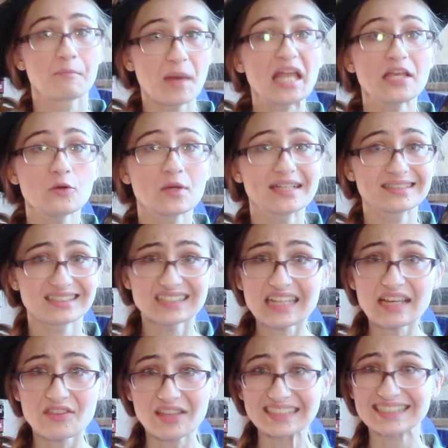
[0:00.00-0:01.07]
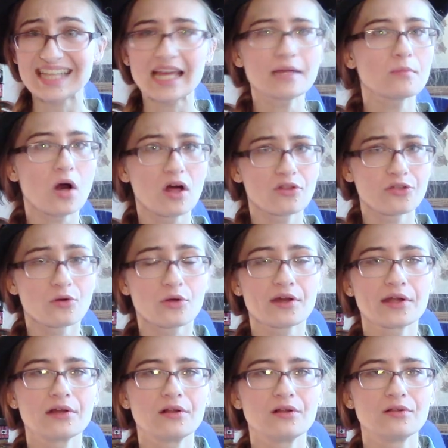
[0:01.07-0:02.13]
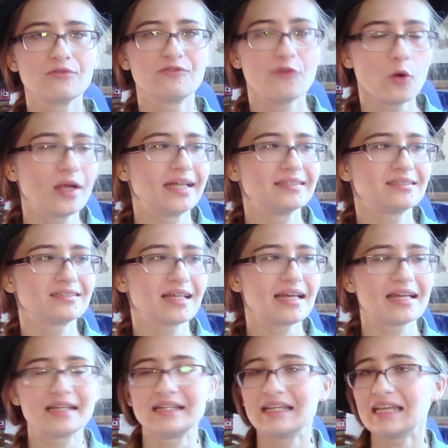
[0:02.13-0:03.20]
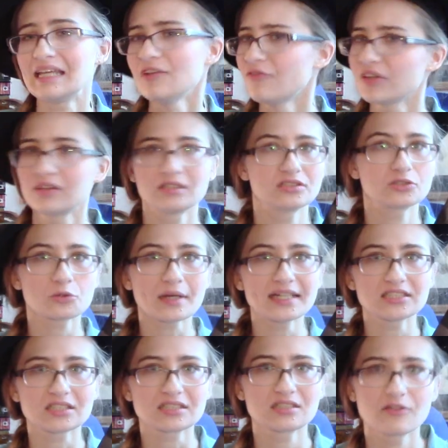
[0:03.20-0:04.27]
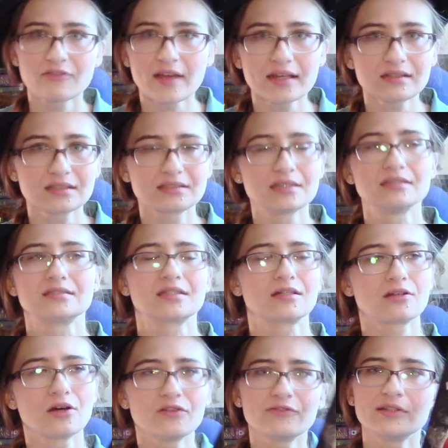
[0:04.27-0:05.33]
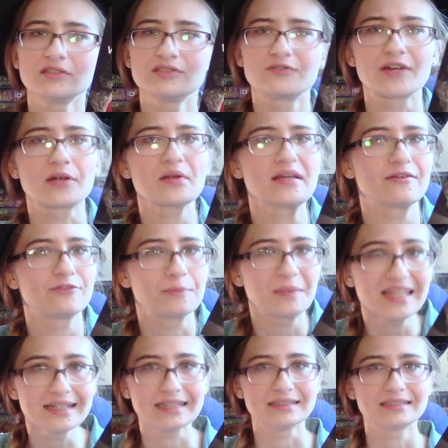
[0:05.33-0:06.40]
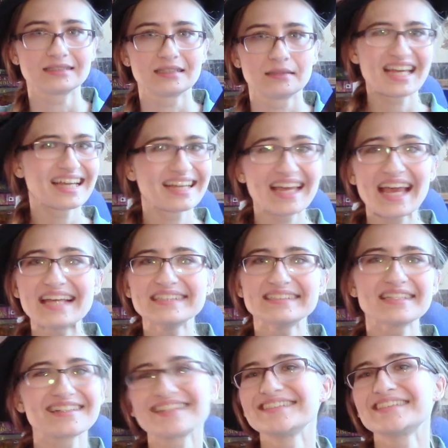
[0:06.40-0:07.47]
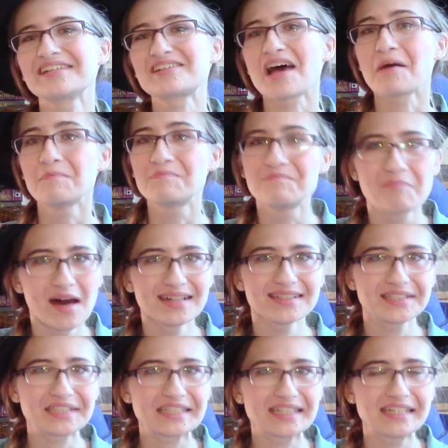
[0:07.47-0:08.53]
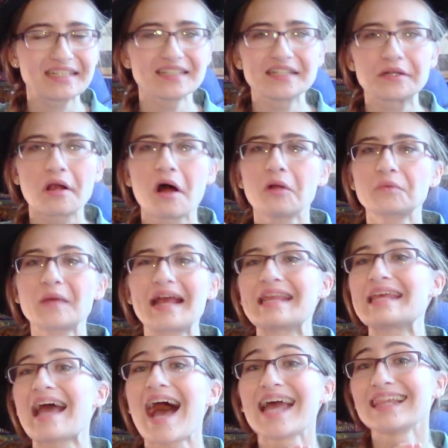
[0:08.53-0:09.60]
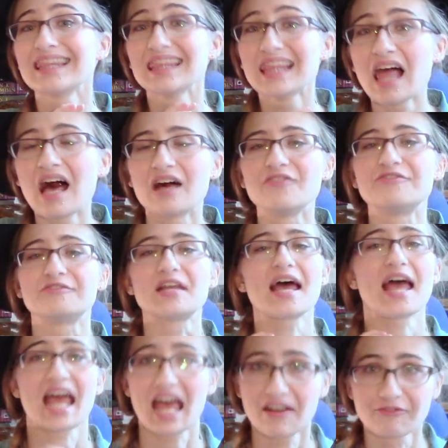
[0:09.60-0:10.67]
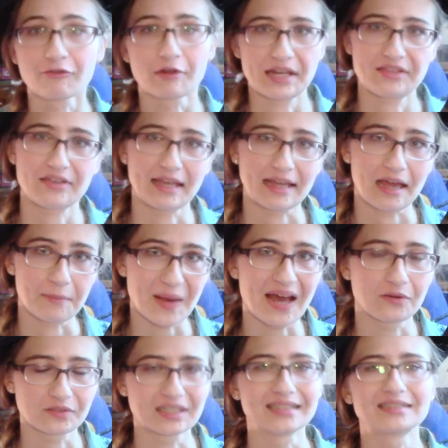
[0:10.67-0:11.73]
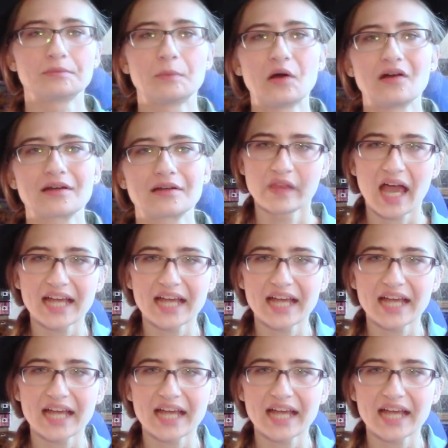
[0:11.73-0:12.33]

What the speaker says: But you can see the same authorial voice in even the strangest fantasies, and it all feels very of a piece. In case it isn't abundantly clear already, I loved everything about this book.